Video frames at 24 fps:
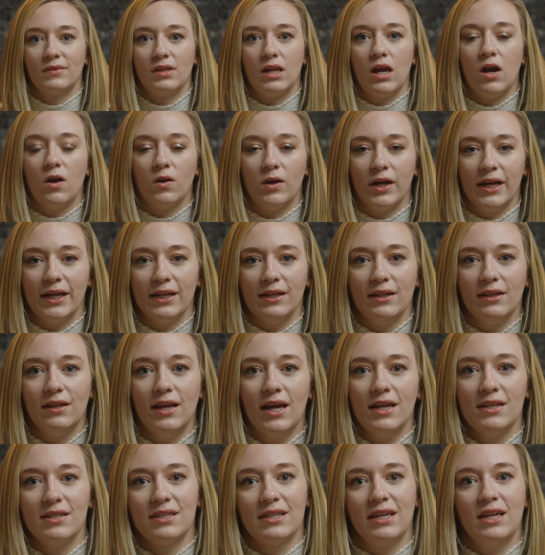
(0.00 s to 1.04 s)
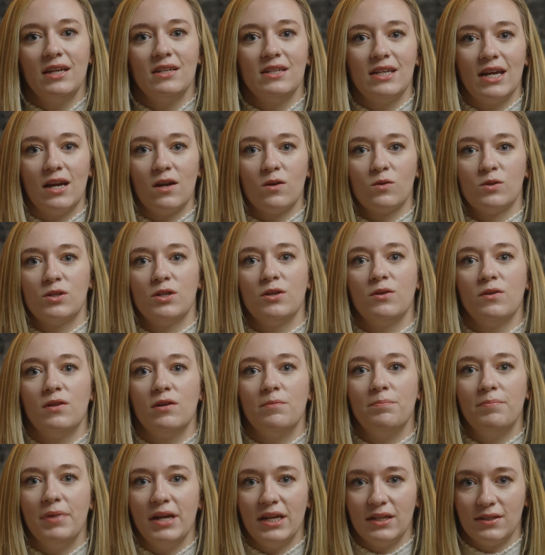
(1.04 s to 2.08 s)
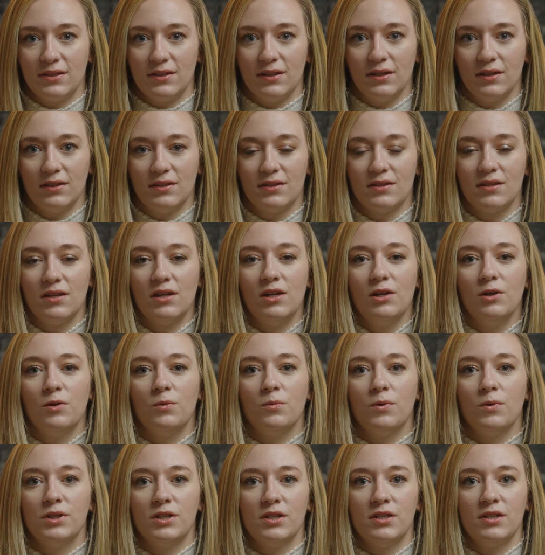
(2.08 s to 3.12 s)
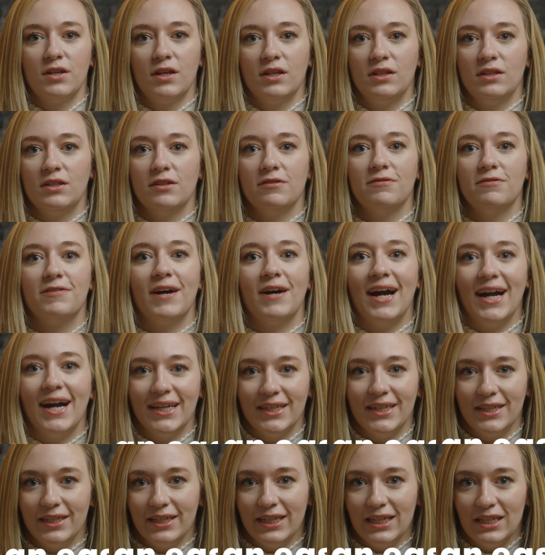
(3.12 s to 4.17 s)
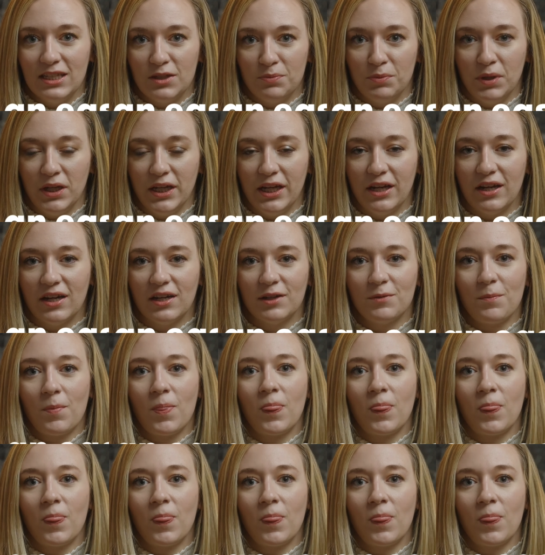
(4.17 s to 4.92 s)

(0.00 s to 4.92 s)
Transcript: All right, let's get down to the basics. We're just gonna define an easement here.